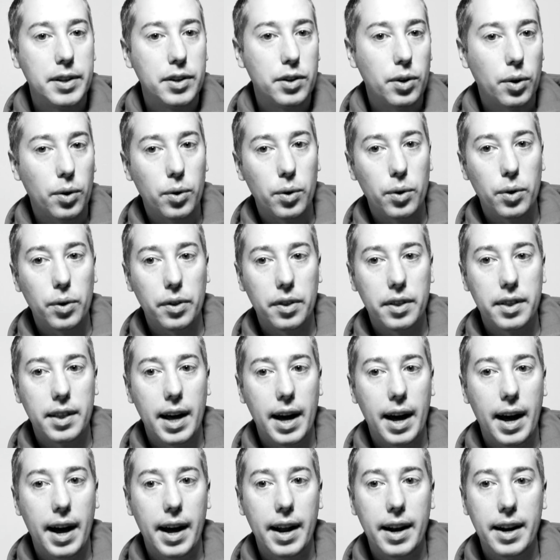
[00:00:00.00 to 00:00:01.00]
told
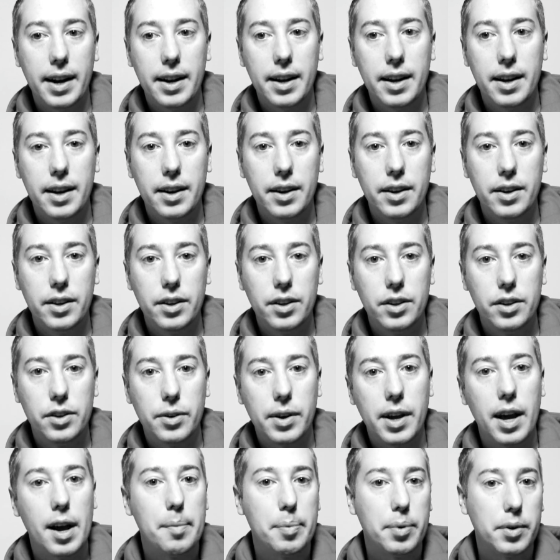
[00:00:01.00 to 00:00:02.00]
that you
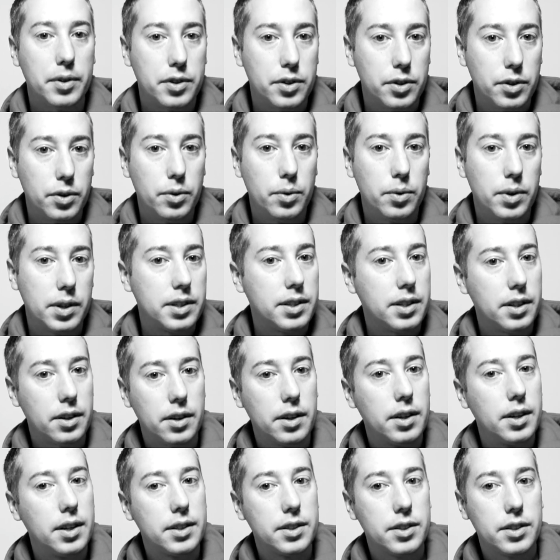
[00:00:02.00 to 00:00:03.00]
can't pursue a
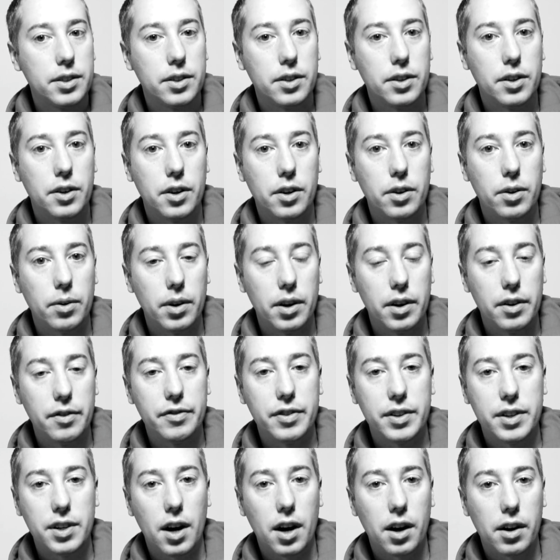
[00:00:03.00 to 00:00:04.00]
serious career in
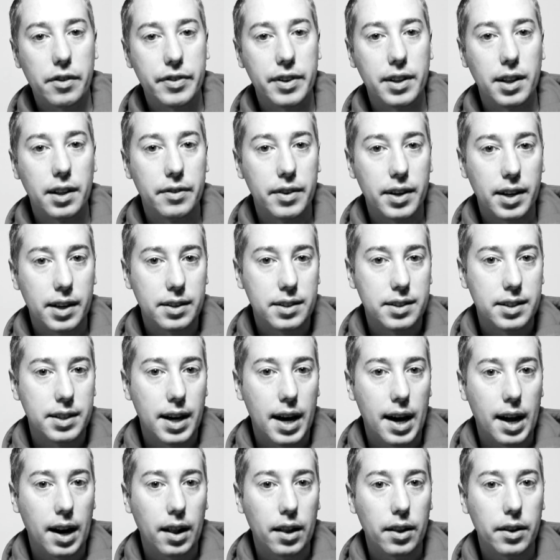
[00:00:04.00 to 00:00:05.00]
photography living in
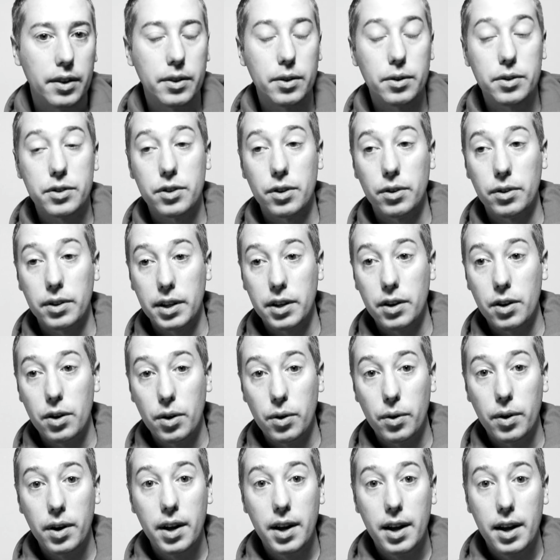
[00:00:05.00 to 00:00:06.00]
Seattle, and there's certainly
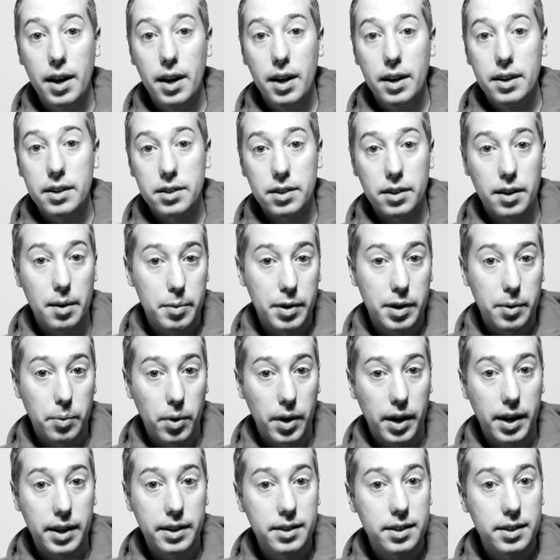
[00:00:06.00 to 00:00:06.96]
no celebrity work in